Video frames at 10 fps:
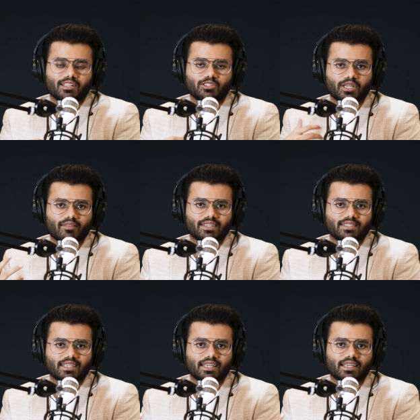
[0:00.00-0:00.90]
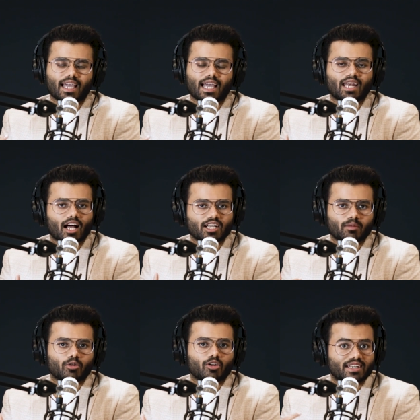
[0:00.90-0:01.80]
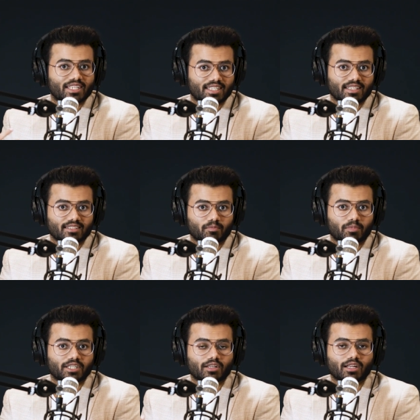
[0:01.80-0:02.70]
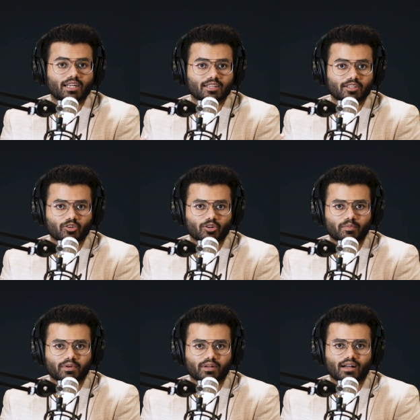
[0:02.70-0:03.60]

today we are seeing a large number of entities, particularly in Europe,